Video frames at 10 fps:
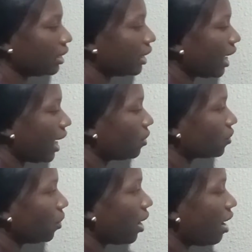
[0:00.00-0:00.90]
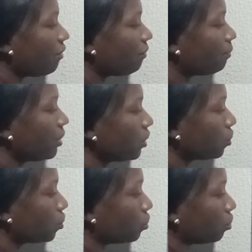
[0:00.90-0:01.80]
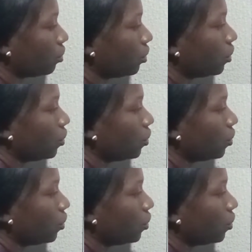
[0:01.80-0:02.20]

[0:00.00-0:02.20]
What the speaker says: Then I also have P2,